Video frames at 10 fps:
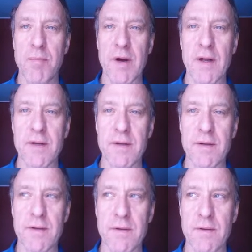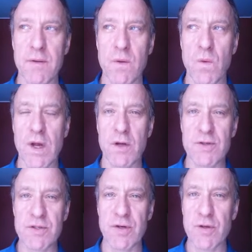But we
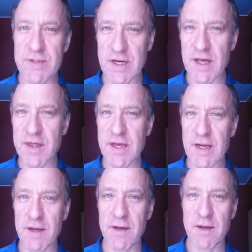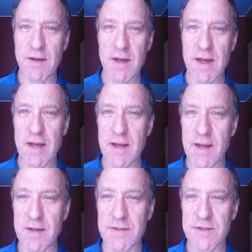also use it, I think,
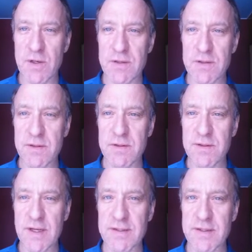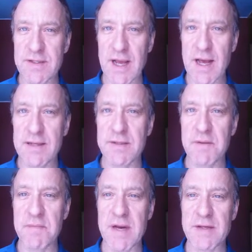in certain senses as
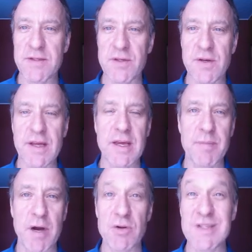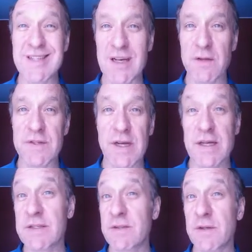a master to keep ourselves, I
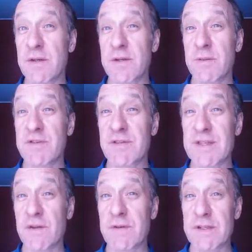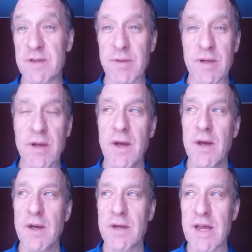guess, in terms of self discipline,
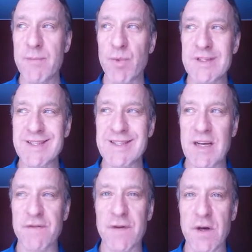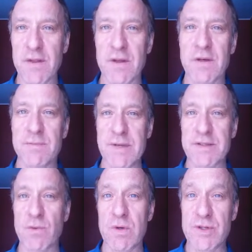to keep oneself on the,
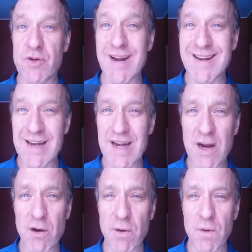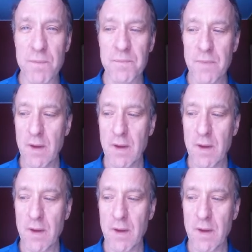as it were, straight and narrow